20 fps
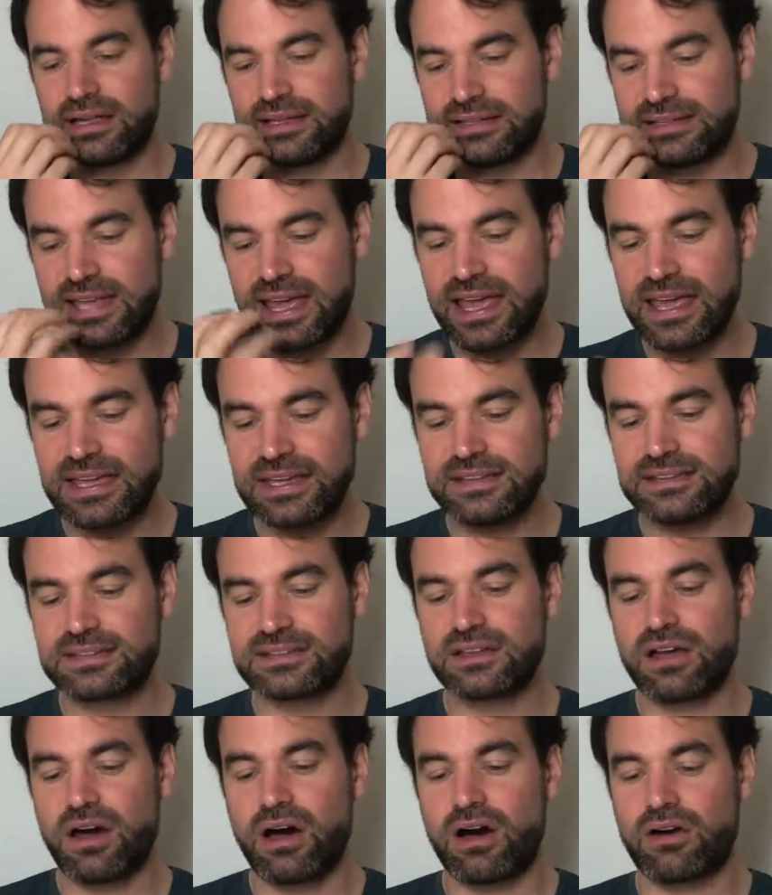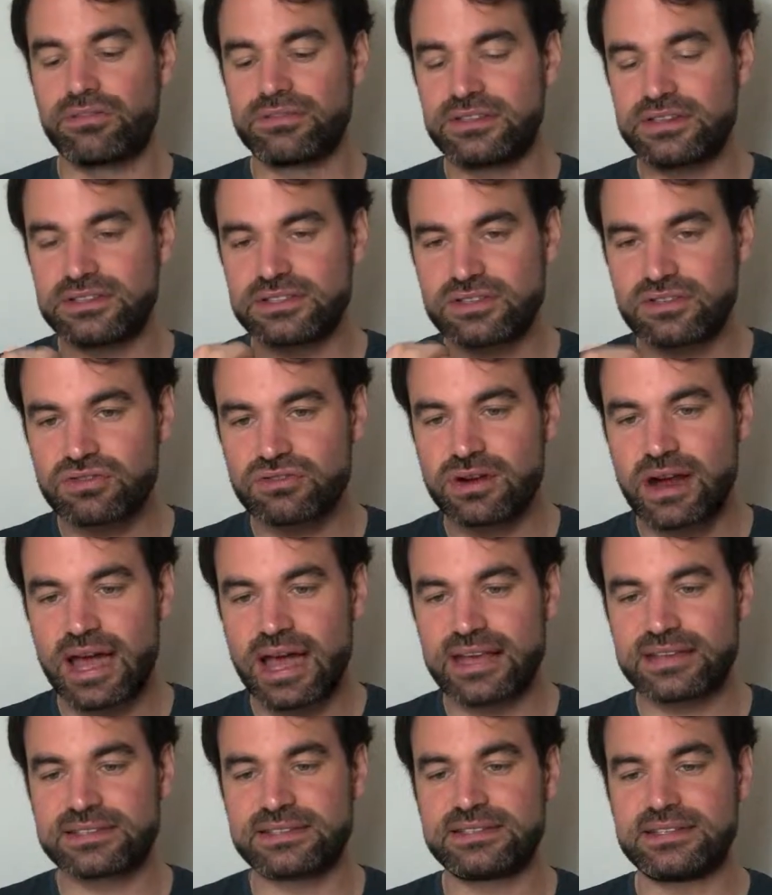taste of this
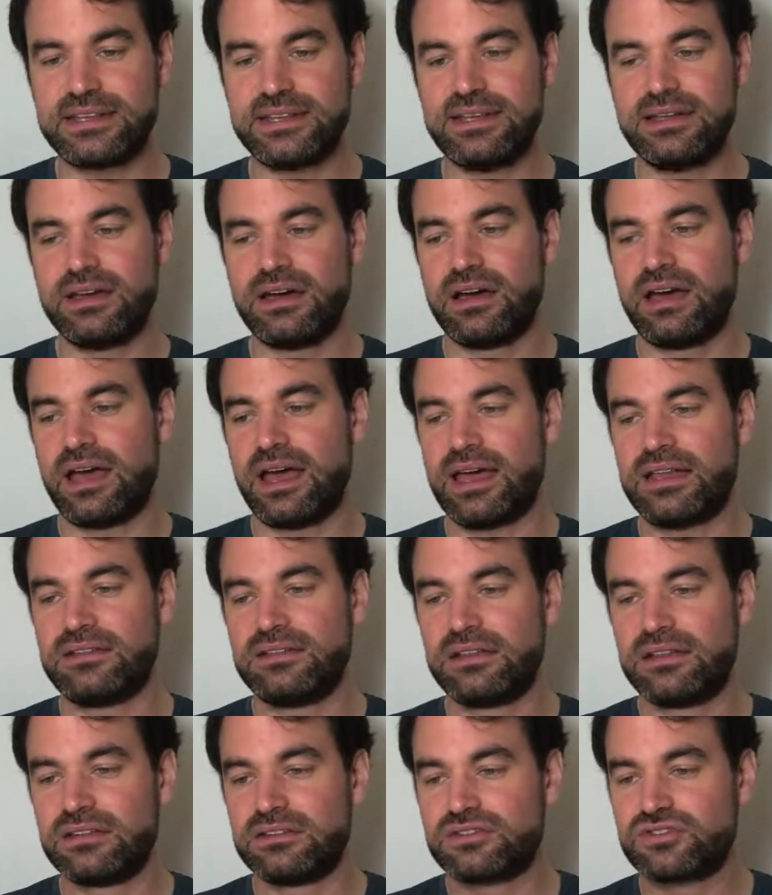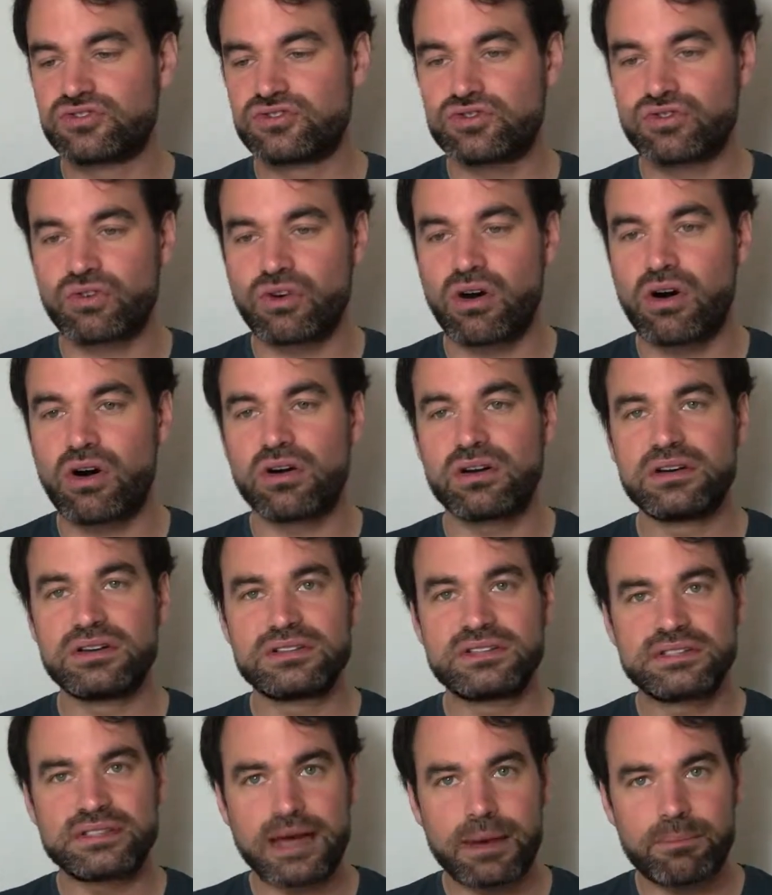grassy and strong
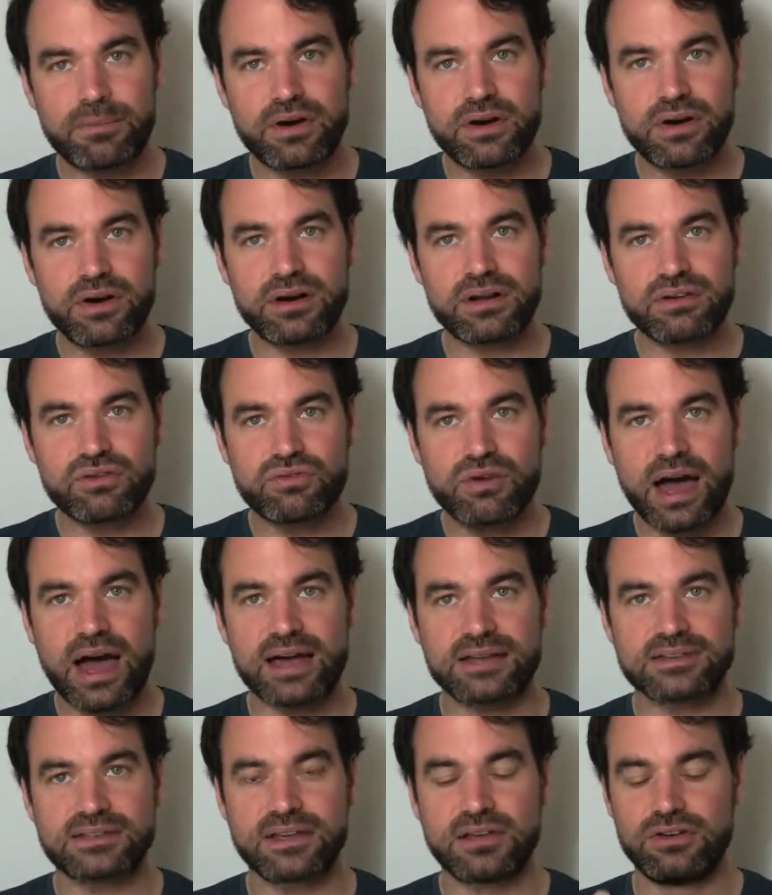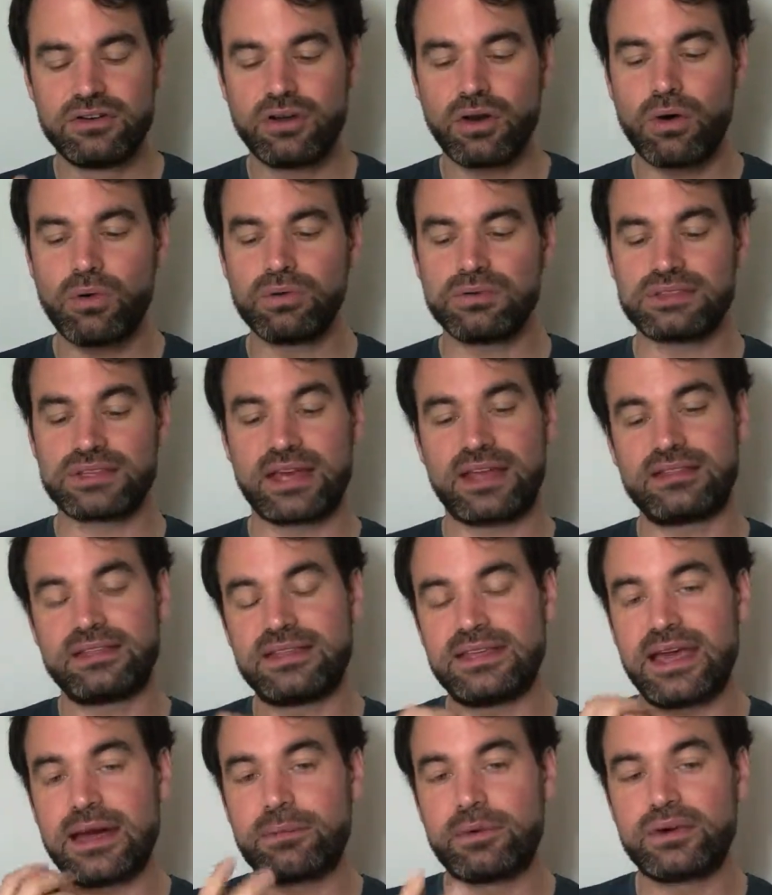summer grass note, and
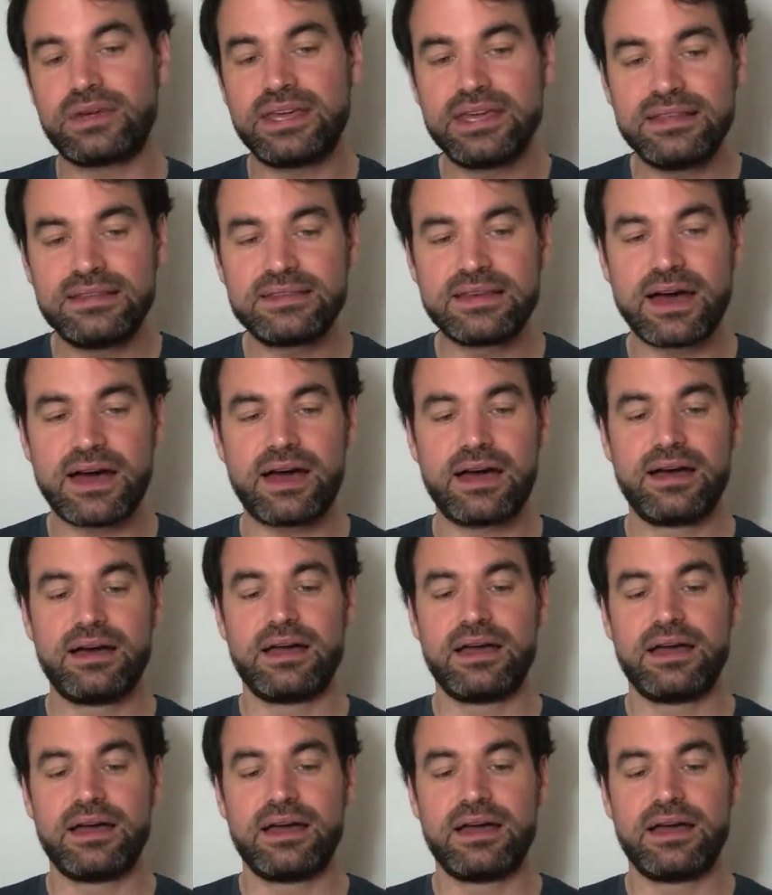the Yabukita